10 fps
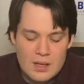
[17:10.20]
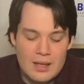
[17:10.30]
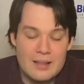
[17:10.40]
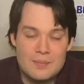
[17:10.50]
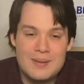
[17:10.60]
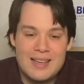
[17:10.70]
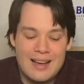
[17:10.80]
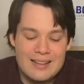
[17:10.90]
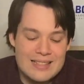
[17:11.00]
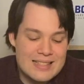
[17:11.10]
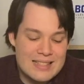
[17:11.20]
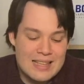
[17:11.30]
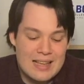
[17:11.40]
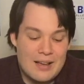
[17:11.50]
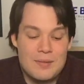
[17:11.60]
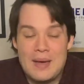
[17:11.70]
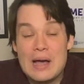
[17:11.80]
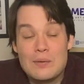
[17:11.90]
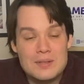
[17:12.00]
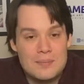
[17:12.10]
It's because of the
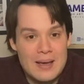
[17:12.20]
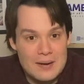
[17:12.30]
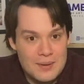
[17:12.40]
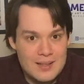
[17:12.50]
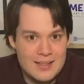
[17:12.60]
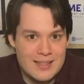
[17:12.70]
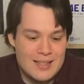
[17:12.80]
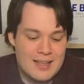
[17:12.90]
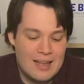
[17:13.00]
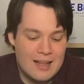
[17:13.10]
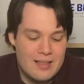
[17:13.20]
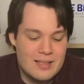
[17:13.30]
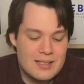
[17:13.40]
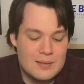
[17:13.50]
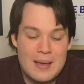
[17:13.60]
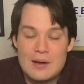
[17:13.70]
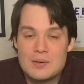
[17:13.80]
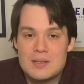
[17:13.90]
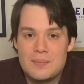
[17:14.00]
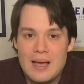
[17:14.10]
backwards compatibility. This is
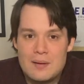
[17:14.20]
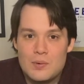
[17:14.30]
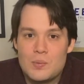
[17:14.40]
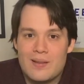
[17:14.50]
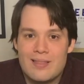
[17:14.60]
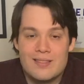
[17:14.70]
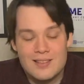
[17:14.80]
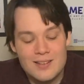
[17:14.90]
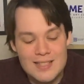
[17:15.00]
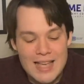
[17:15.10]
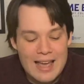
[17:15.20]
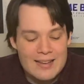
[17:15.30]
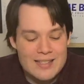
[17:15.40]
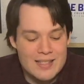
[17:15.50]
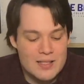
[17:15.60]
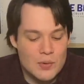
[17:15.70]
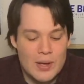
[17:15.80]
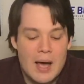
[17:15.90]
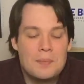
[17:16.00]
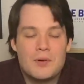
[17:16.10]
backwards compatible with the Series X, and so
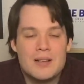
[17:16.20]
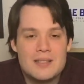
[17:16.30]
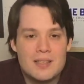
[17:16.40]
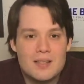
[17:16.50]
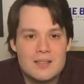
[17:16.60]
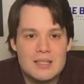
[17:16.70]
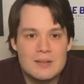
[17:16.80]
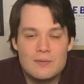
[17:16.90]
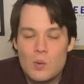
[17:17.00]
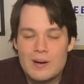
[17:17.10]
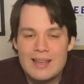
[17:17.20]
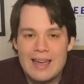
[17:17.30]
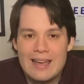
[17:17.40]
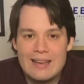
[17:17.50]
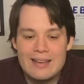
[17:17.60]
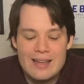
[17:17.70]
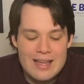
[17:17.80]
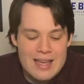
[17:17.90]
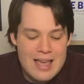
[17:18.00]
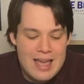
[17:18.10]
it upgrades it to 4K,
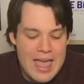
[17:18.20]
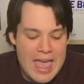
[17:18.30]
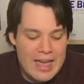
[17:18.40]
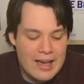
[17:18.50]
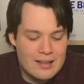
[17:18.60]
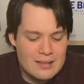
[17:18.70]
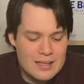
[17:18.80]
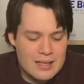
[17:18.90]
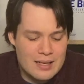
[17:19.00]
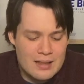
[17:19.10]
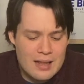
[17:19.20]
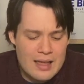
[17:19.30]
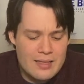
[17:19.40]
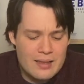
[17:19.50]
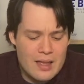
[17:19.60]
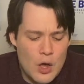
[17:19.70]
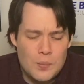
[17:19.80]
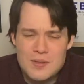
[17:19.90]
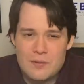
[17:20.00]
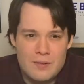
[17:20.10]
and I think it
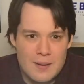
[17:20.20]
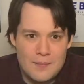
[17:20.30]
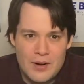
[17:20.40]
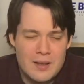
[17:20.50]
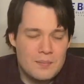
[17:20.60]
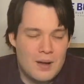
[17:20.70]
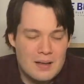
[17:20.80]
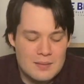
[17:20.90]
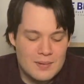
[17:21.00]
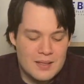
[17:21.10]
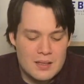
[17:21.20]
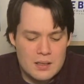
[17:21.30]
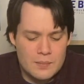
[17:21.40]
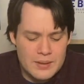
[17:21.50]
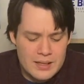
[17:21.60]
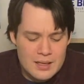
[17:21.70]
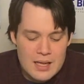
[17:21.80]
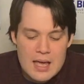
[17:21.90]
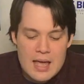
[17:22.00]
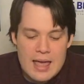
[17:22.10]
helps the frame rate possibly a little bit.
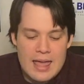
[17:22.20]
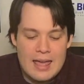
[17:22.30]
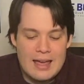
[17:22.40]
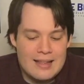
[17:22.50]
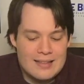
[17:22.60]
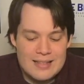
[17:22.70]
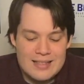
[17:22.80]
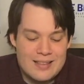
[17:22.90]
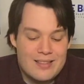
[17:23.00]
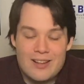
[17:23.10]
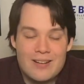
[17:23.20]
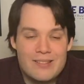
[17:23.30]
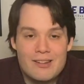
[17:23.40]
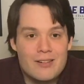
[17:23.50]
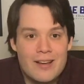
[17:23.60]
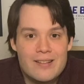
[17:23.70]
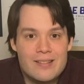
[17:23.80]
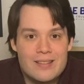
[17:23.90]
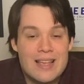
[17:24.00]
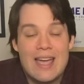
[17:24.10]
And Sonic
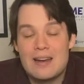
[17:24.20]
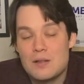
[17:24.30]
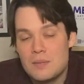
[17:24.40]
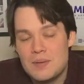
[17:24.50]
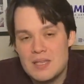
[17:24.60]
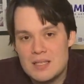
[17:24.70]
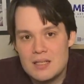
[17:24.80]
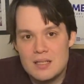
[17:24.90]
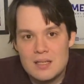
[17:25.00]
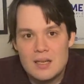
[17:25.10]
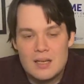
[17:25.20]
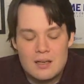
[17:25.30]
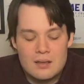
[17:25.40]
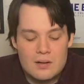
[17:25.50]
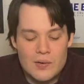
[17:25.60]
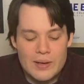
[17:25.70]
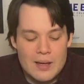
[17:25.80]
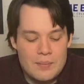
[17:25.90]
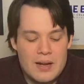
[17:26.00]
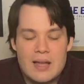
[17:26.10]
Generations I had on the PC growing
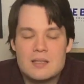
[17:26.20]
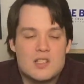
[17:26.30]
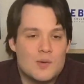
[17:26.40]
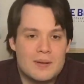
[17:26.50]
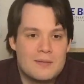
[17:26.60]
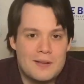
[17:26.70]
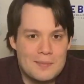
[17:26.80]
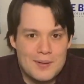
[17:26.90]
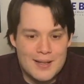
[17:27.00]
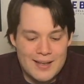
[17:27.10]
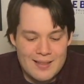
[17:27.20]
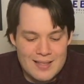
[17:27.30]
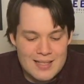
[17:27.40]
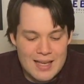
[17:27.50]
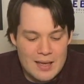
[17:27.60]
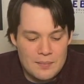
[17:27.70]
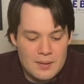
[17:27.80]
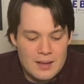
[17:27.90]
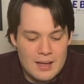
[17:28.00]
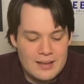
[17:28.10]
up, and I had so much fun playing this game.
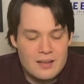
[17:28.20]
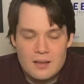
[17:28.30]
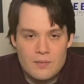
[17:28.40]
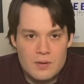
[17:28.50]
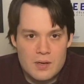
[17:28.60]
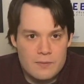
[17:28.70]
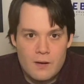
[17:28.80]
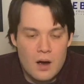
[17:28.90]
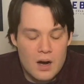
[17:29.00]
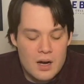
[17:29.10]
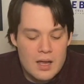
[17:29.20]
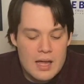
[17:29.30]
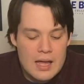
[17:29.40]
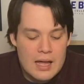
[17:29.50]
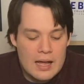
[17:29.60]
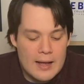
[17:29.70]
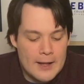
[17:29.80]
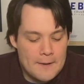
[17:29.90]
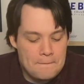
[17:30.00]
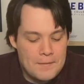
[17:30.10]
I didn't get very far,
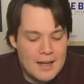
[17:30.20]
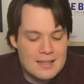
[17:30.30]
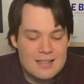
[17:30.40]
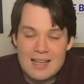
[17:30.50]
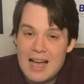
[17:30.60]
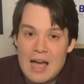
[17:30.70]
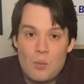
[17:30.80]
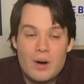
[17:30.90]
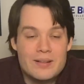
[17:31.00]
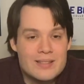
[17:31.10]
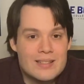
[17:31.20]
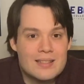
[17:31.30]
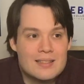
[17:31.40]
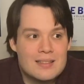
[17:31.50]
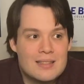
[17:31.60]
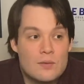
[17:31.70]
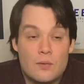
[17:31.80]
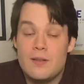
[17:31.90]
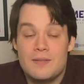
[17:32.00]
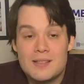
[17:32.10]
but I wanted to
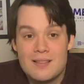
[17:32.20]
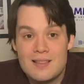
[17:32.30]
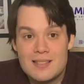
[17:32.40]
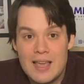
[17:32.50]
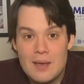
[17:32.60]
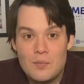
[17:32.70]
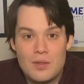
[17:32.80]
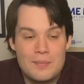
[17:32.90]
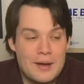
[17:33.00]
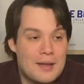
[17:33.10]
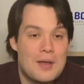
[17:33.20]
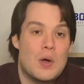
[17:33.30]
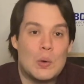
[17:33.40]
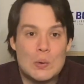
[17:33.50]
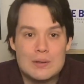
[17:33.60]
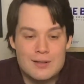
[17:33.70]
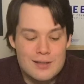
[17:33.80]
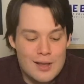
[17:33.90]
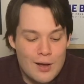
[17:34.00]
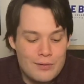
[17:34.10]
revisit this game with my older
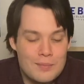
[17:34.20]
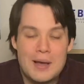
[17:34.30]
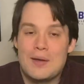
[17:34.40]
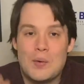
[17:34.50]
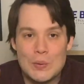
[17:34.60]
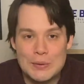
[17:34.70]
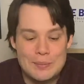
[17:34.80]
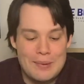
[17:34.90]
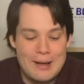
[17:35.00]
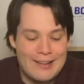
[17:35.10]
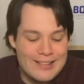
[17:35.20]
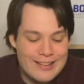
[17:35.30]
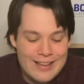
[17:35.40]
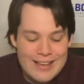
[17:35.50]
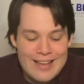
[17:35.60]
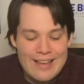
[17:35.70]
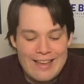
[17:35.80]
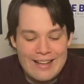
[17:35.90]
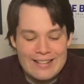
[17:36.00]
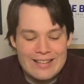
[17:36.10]
self and my older mind
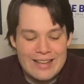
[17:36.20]
and